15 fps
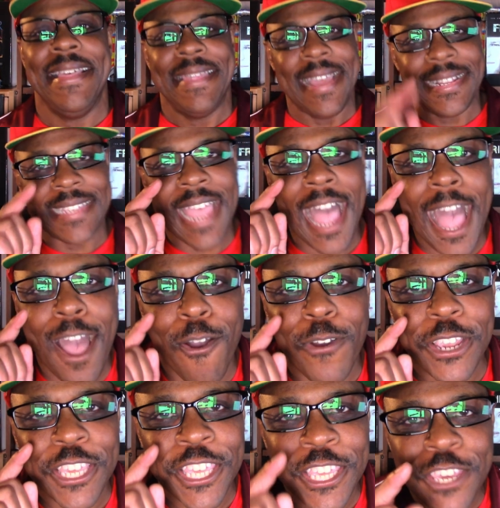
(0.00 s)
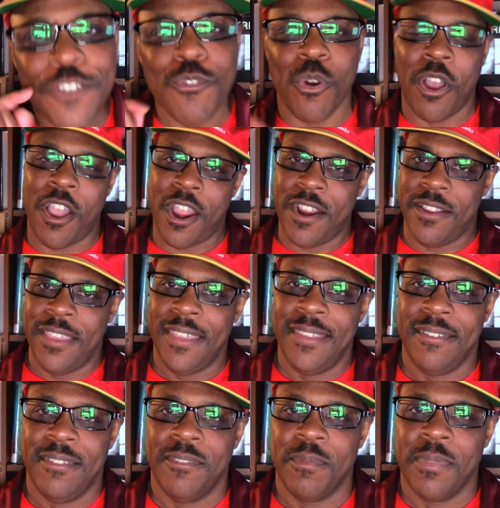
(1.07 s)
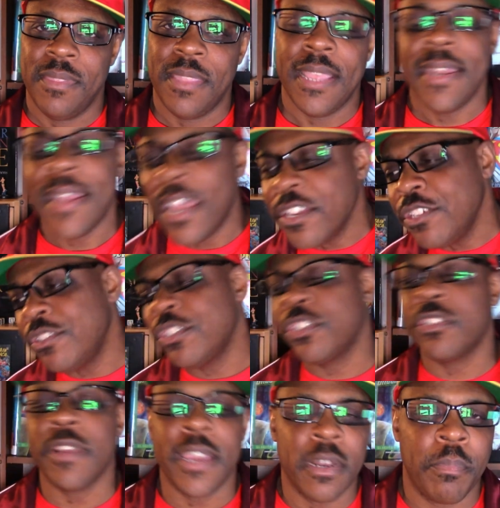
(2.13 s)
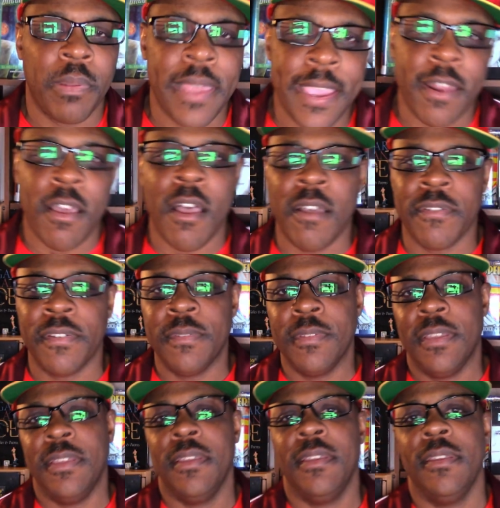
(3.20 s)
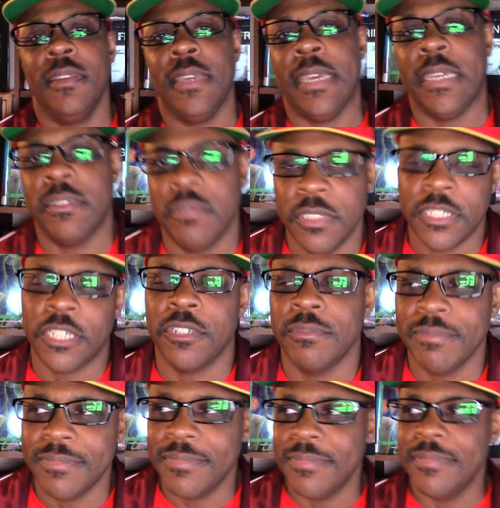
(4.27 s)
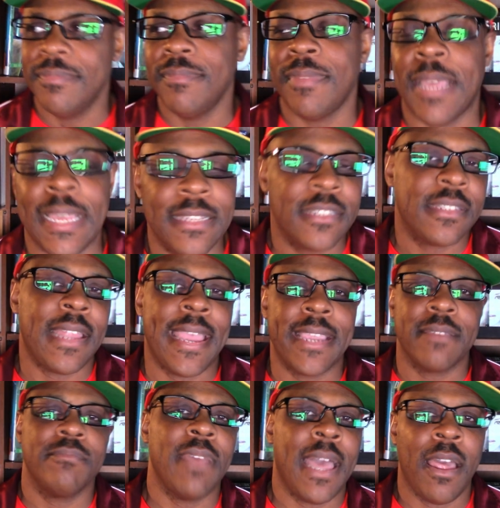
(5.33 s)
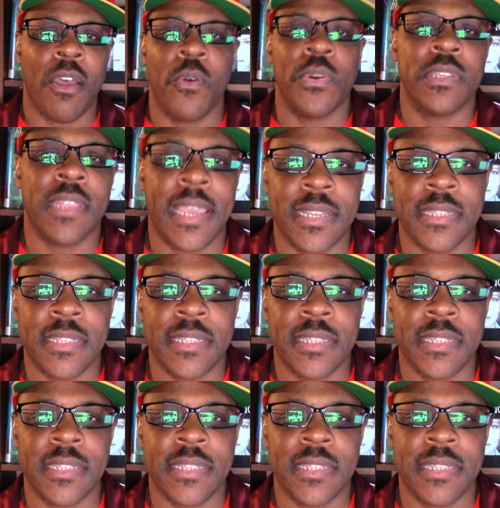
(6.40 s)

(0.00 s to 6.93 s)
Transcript: that's how you are. And now you're just trying to play it off. And, you know, uh, it's like I always like to